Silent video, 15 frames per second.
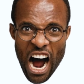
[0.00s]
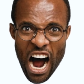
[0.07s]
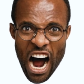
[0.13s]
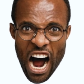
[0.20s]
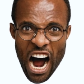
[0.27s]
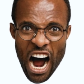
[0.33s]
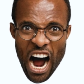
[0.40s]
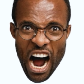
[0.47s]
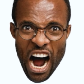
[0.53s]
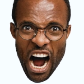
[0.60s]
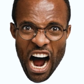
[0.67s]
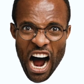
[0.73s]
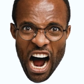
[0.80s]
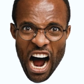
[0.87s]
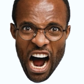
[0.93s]

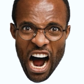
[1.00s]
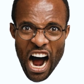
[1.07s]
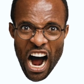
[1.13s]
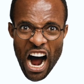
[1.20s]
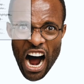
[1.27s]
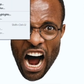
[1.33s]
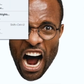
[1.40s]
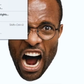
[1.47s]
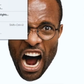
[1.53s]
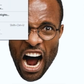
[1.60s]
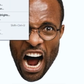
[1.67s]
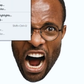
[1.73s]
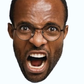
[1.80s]
Nobody speaks.